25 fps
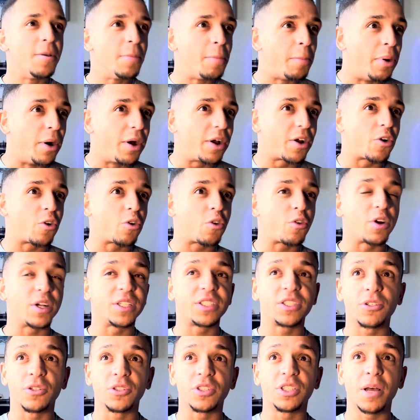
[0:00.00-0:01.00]
put
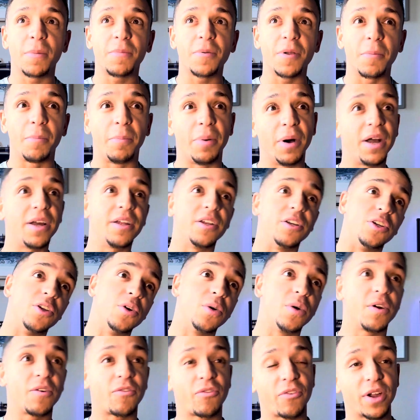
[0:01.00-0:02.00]
crystals up your butt and
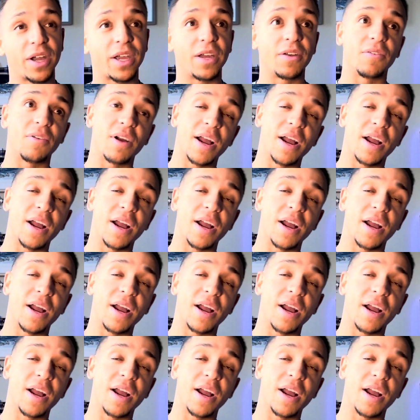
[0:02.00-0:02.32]
do a freaking